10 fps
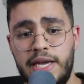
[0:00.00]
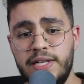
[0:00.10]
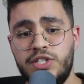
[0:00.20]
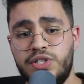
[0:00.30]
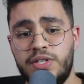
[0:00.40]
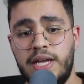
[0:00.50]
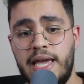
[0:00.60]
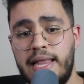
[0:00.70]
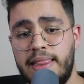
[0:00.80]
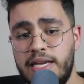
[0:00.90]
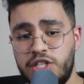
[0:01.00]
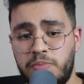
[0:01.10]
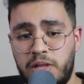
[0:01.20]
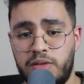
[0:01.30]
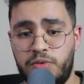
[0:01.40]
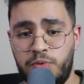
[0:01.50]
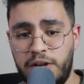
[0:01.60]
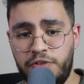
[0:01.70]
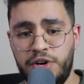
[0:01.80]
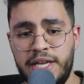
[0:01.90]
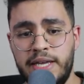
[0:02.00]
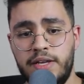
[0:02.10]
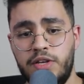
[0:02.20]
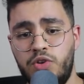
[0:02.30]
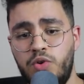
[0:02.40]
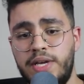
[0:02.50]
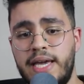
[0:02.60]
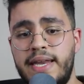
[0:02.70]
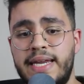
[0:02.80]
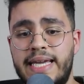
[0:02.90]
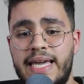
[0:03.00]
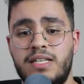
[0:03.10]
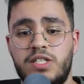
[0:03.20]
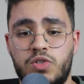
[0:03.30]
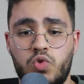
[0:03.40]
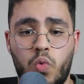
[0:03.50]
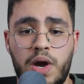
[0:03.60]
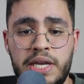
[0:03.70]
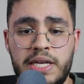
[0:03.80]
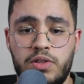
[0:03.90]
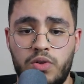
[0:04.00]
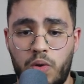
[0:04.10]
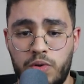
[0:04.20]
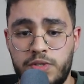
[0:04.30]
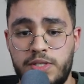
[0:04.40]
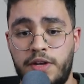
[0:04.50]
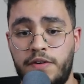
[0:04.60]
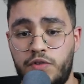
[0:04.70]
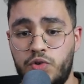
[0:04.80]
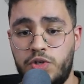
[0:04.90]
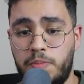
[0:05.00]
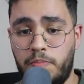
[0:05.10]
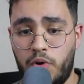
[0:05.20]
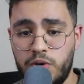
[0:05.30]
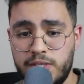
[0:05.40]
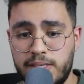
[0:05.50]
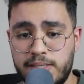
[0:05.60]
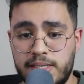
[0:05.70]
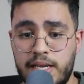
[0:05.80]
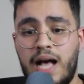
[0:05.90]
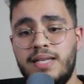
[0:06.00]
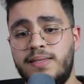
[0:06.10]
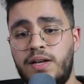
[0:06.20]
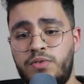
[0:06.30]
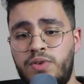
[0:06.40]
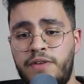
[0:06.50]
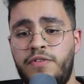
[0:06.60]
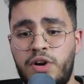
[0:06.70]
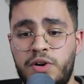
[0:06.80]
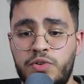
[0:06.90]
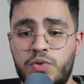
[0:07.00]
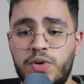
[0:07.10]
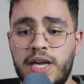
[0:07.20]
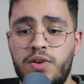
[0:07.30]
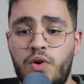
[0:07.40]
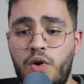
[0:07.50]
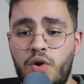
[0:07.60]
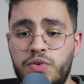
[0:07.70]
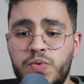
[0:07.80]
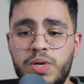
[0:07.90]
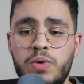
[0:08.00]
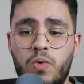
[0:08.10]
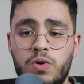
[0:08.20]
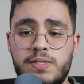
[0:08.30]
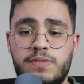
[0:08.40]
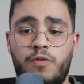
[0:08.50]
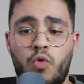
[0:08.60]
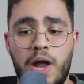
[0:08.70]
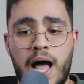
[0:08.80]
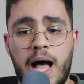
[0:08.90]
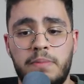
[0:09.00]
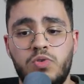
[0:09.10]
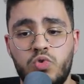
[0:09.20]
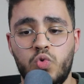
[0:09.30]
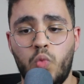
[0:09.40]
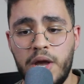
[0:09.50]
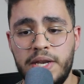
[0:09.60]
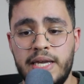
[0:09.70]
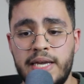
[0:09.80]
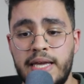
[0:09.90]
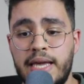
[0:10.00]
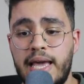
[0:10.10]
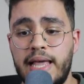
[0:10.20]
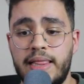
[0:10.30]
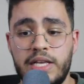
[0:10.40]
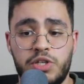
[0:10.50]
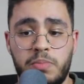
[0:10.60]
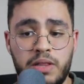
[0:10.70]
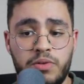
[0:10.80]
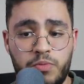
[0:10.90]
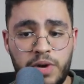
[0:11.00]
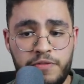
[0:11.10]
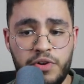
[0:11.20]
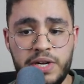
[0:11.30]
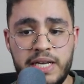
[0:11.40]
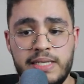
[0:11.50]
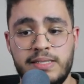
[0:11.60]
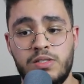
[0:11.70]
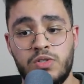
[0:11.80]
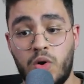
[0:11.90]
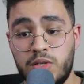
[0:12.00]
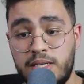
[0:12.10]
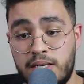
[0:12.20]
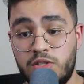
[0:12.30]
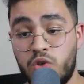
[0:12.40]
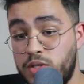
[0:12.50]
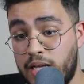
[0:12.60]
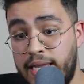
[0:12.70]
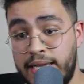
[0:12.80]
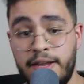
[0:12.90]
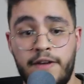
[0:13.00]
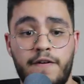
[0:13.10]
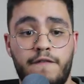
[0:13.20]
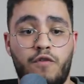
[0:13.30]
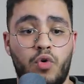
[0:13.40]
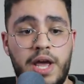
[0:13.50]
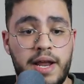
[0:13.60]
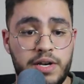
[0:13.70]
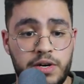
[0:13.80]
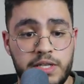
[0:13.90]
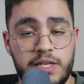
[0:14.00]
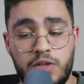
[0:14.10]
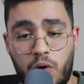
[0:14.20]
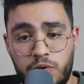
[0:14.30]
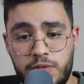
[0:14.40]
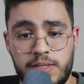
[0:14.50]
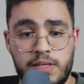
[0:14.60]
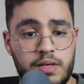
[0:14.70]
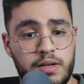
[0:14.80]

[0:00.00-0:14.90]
each eligible referee, you can get $20 future bonuses. As the referrer, you can earn rewards for up to 20 eligible referees, totaling $400.